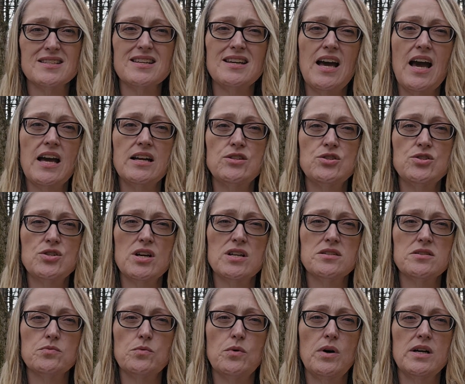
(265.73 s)
not in
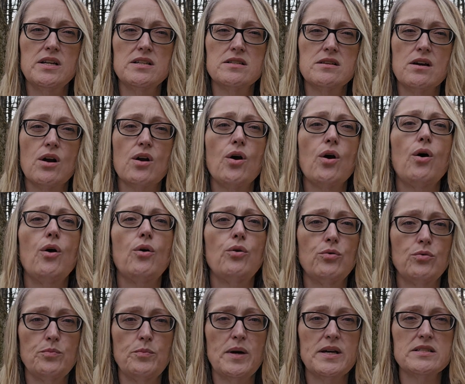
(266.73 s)
just what is our
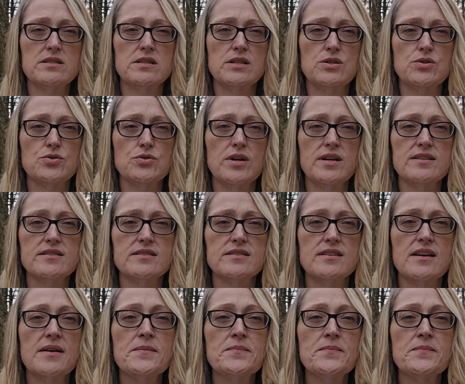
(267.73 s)
own best interest.